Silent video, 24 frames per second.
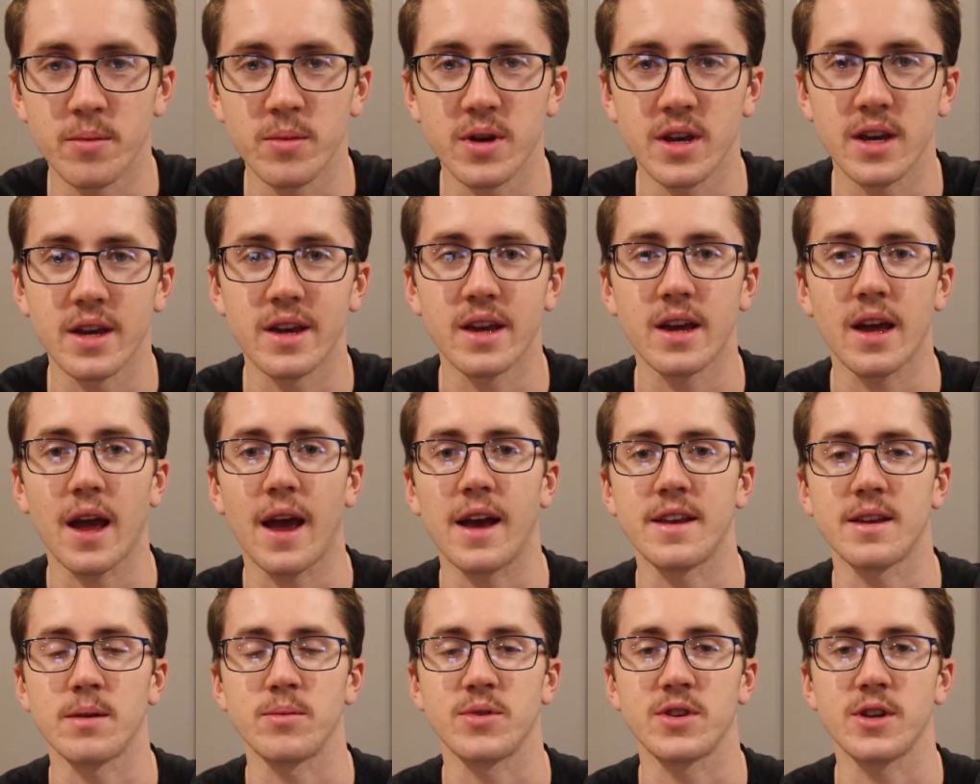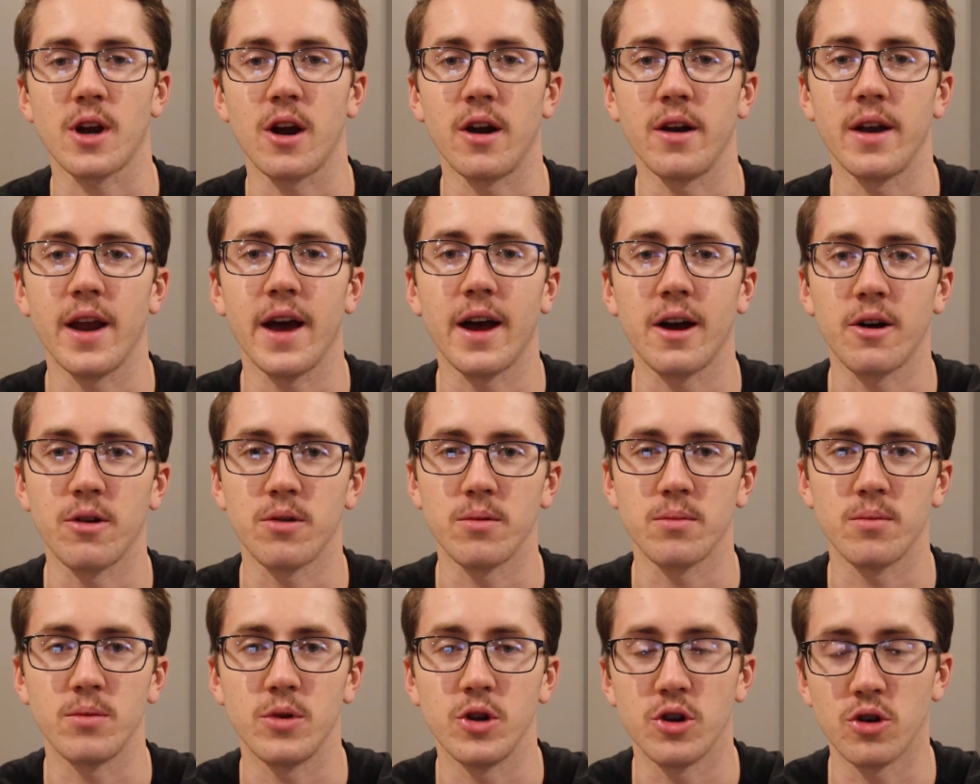to me, as I'm starting
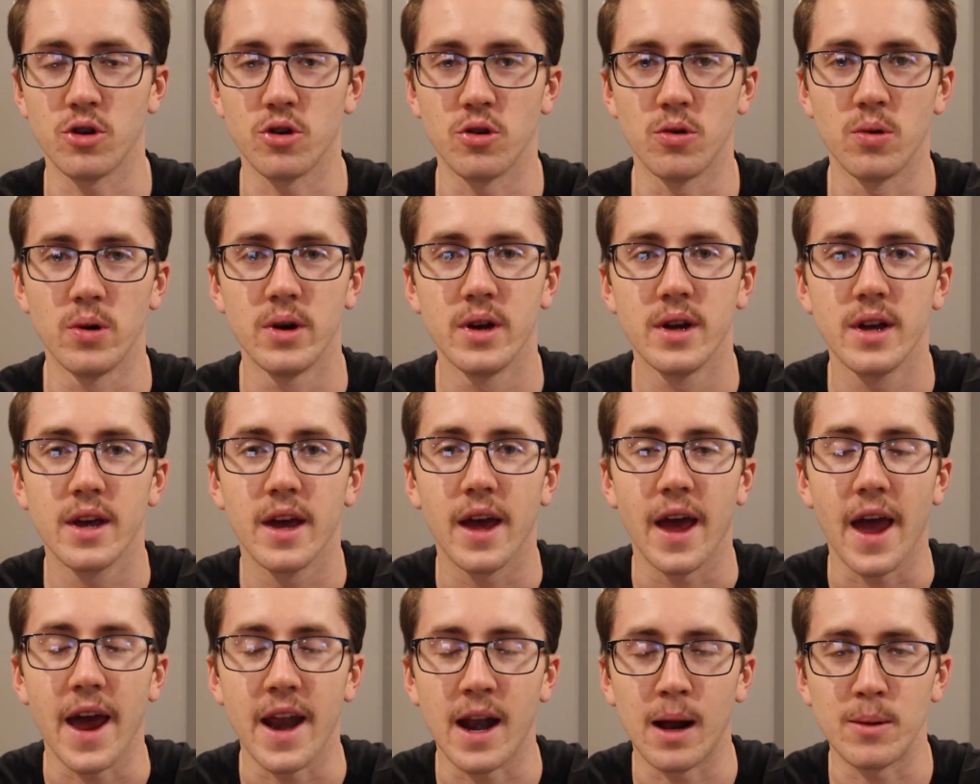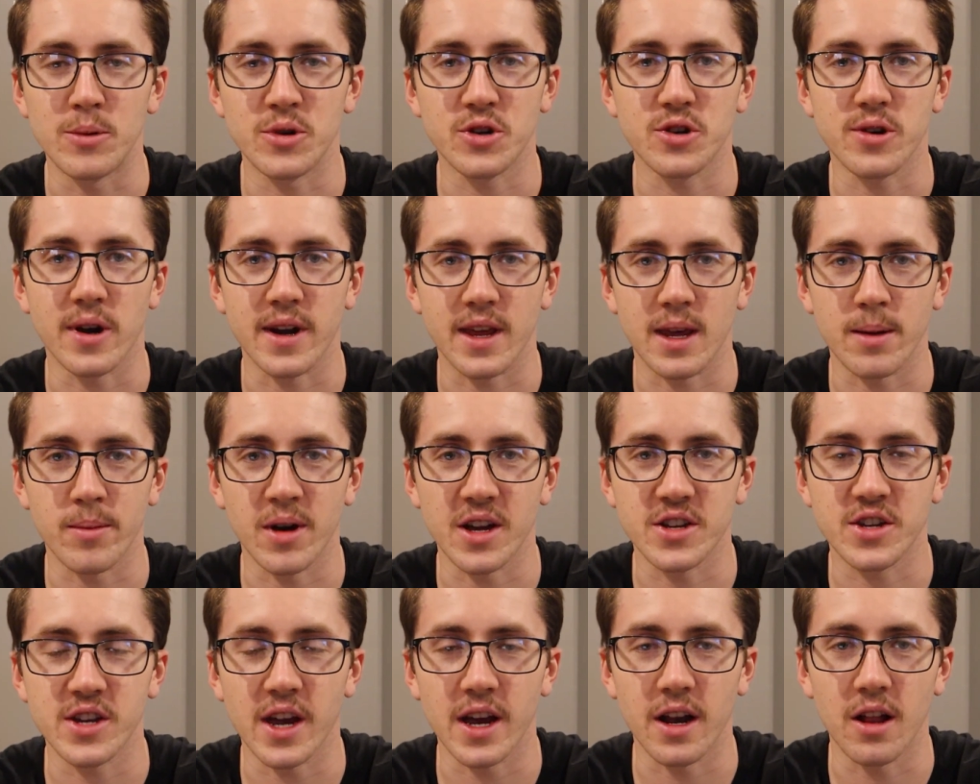out new and I'm just trying to get
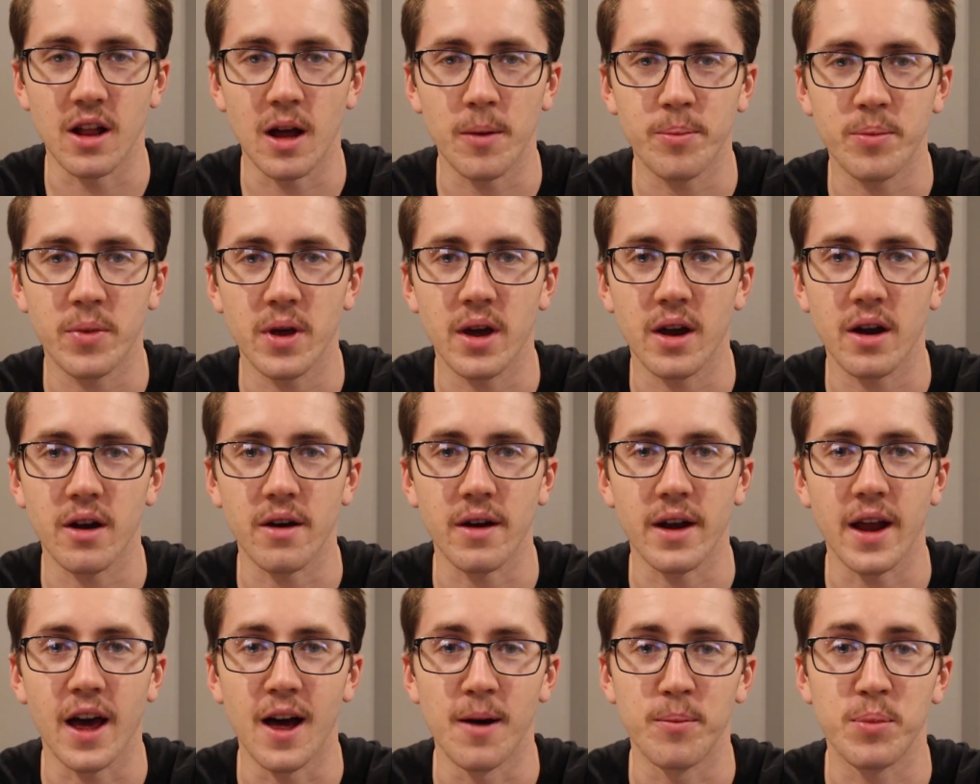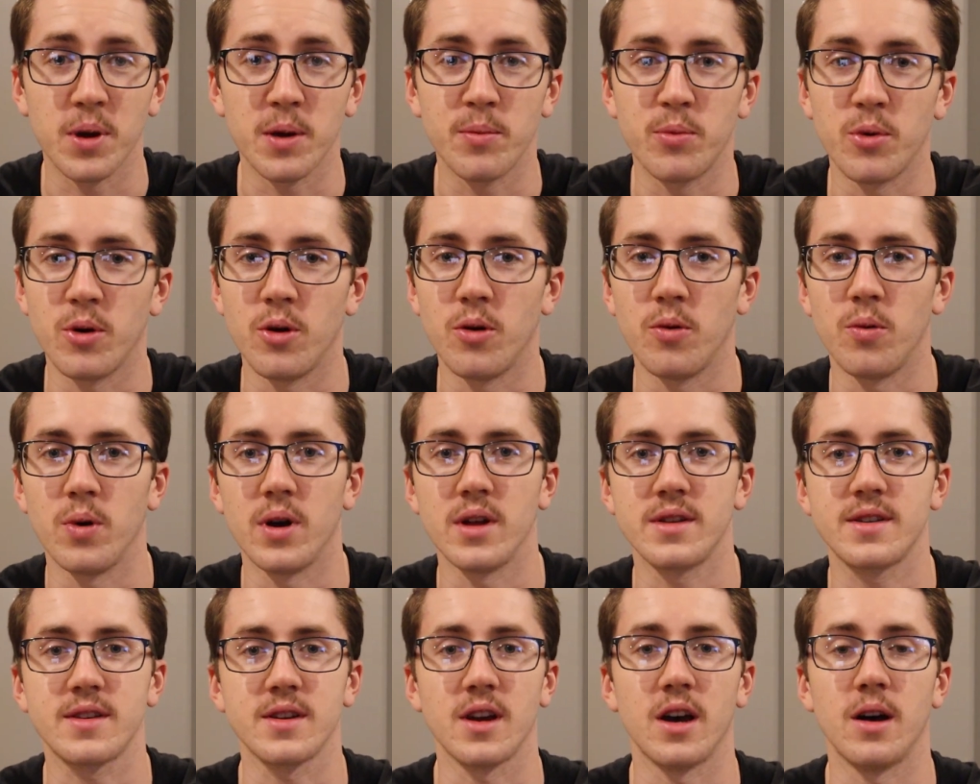my channel up there and help people
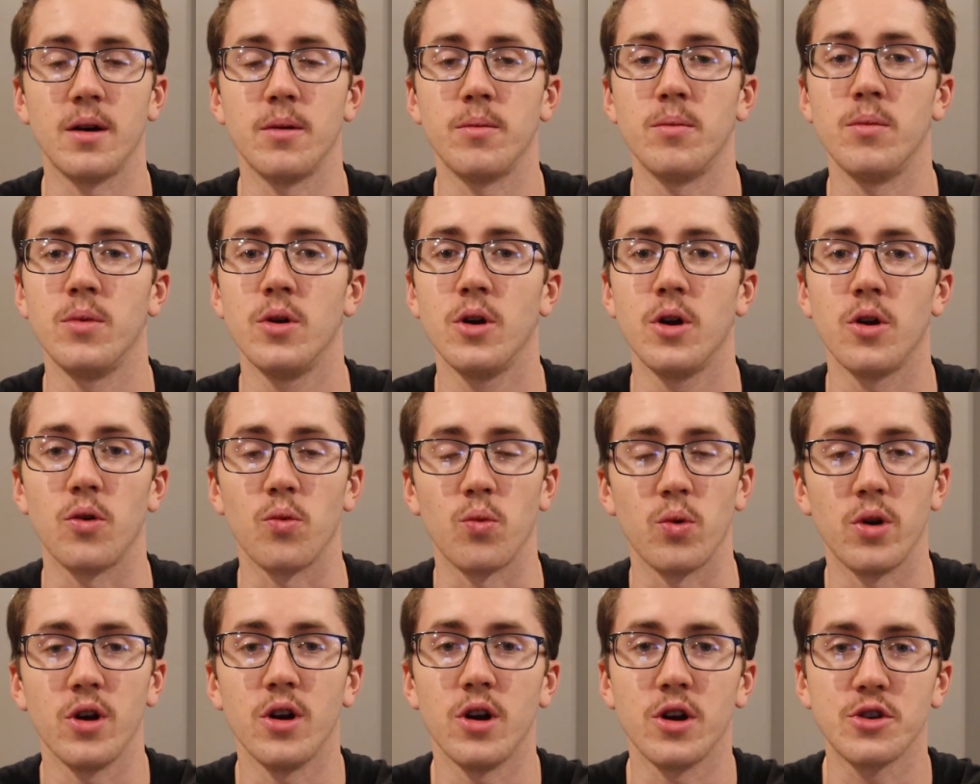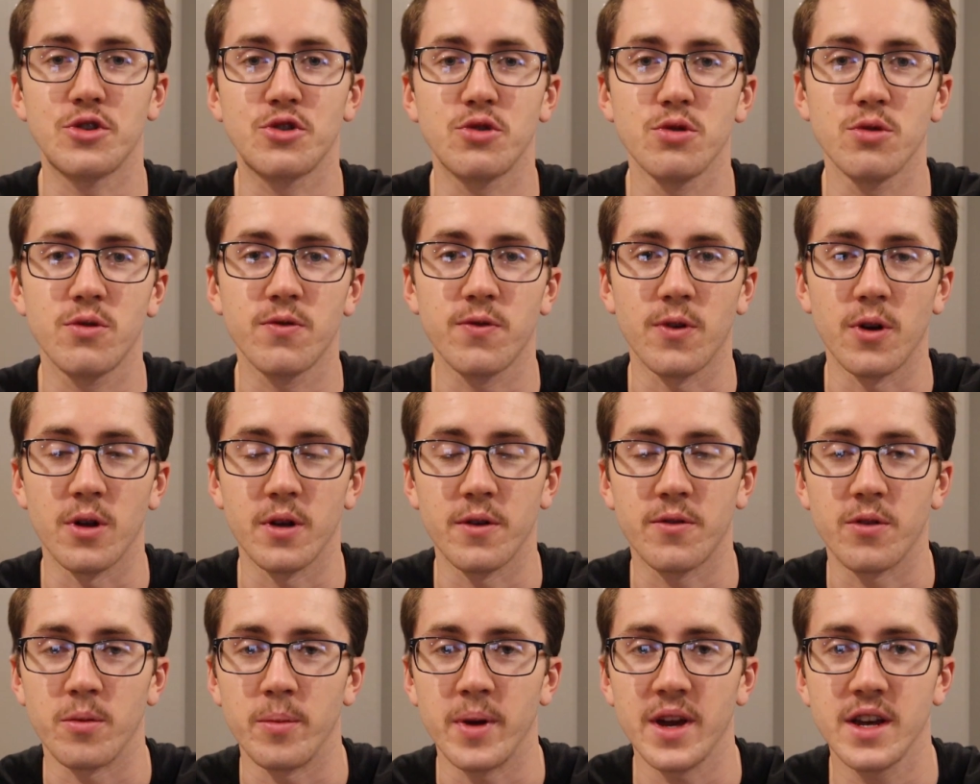with some real truthful
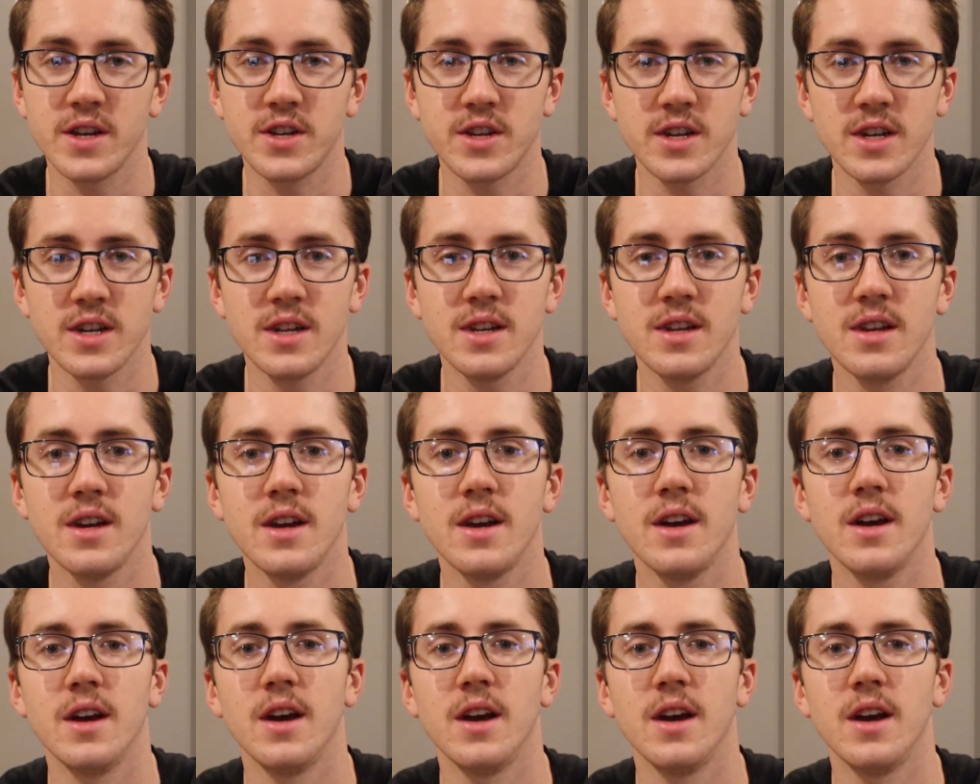information.